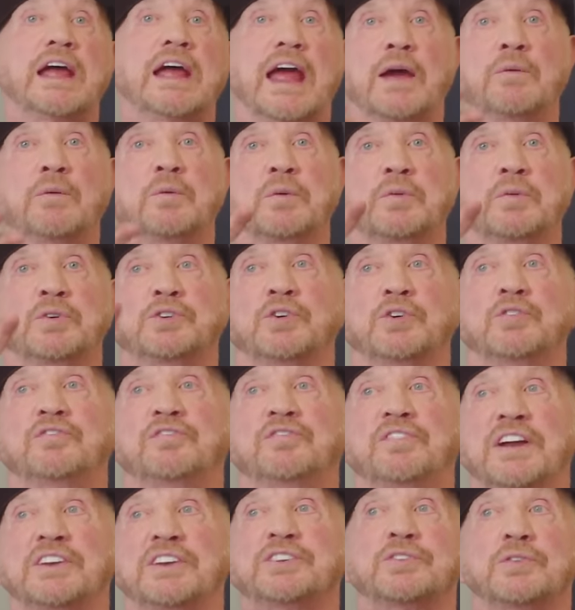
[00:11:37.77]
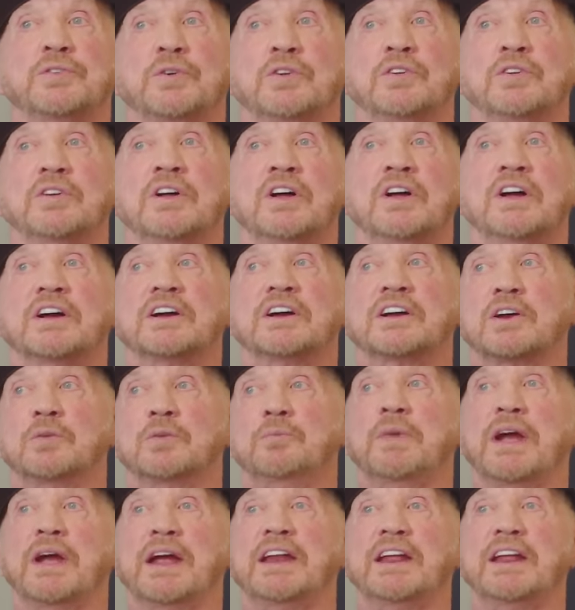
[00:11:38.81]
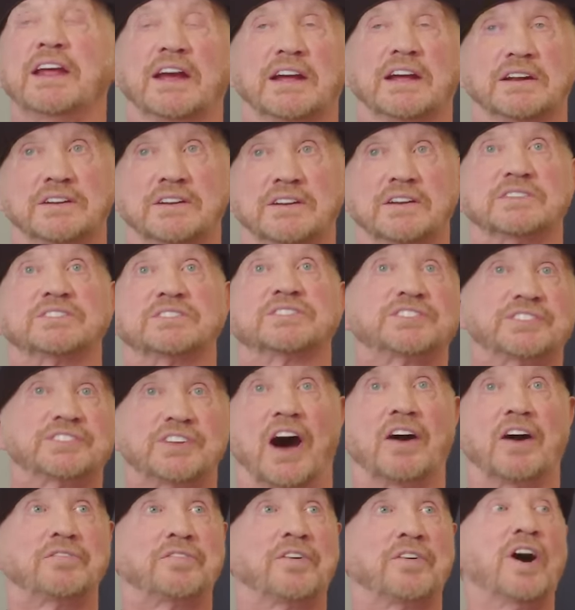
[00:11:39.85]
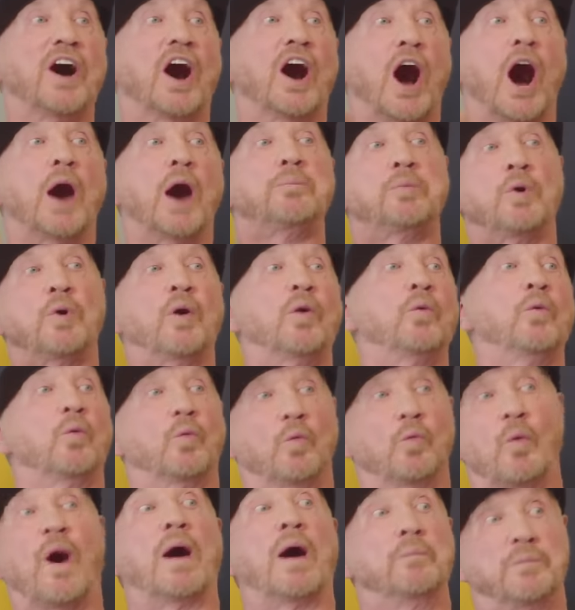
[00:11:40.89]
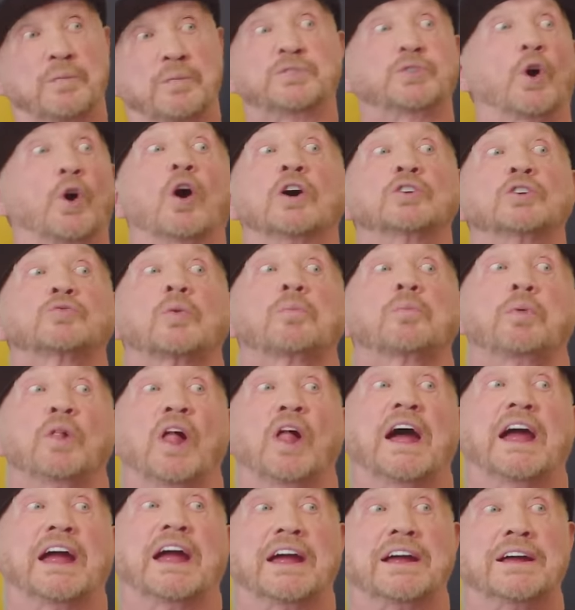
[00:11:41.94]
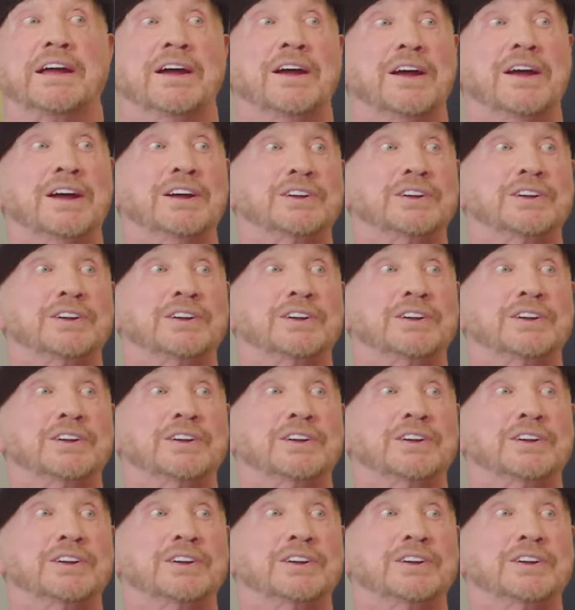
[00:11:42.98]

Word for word: and we would do visual comedian stuff up while songs were playing.